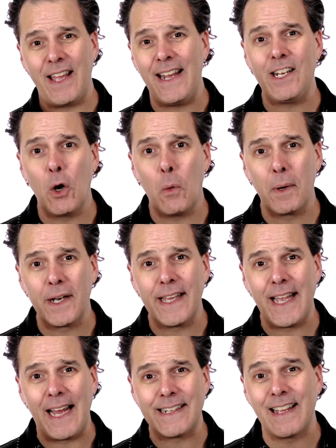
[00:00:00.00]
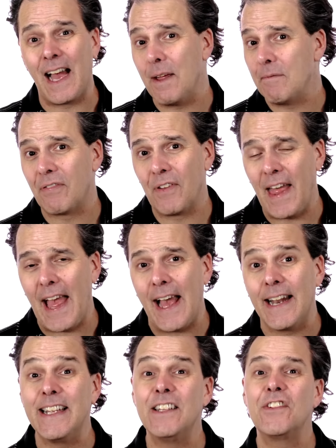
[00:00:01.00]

Ain't nobody got time for that.